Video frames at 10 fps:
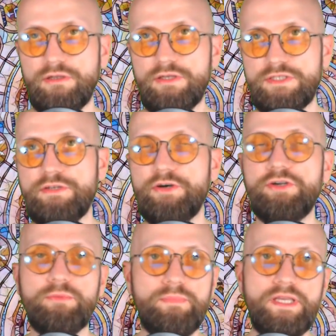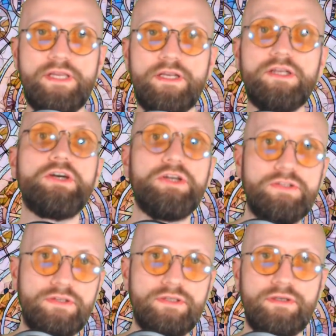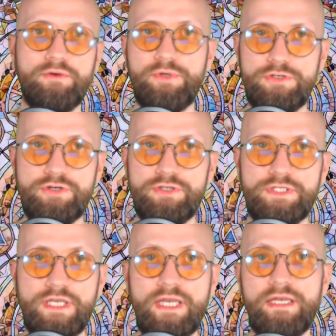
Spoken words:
considered to be good creatures.